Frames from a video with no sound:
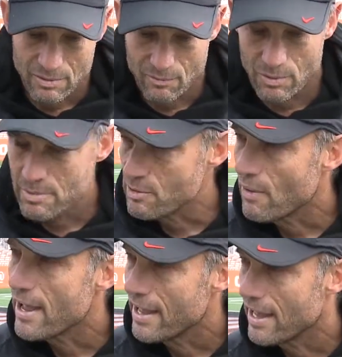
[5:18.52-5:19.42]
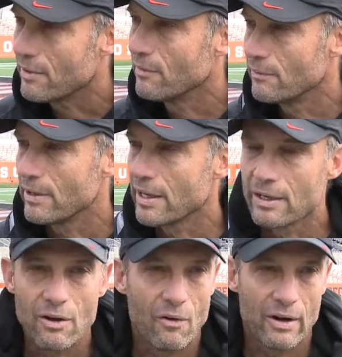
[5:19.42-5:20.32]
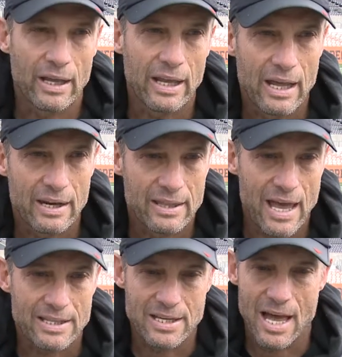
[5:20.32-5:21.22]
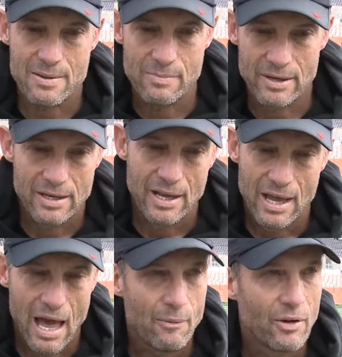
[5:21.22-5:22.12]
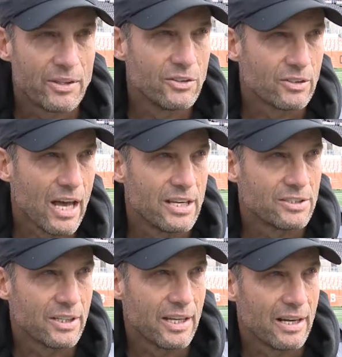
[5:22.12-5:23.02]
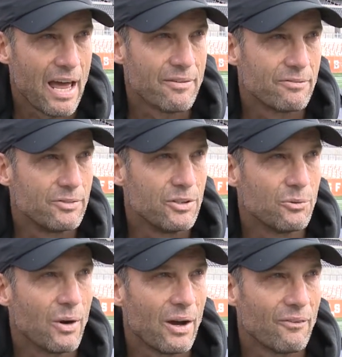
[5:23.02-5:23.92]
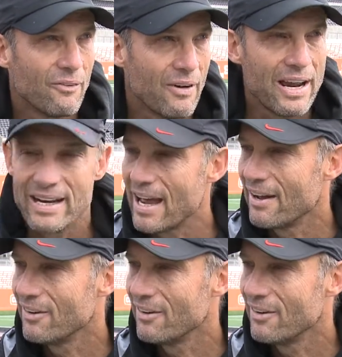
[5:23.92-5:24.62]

we'll be way ahead when we get going again at that time. But I want these guys to get have do well right now